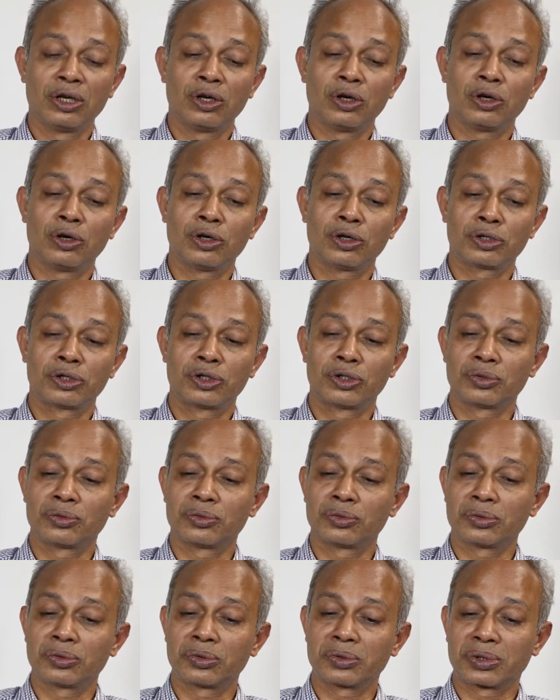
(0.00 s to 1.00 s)
or
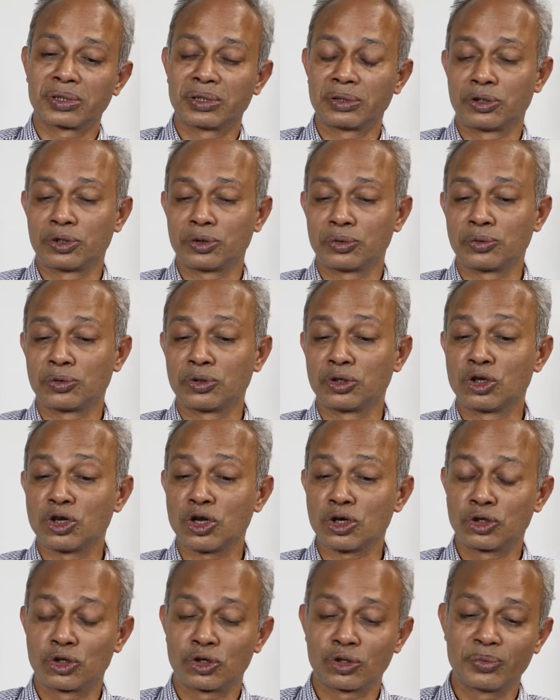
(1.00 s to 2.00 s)
to
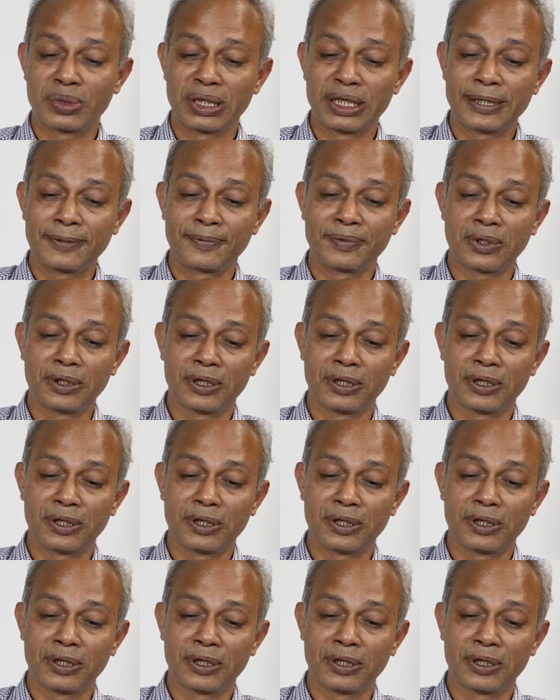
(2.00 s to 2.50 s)
not to be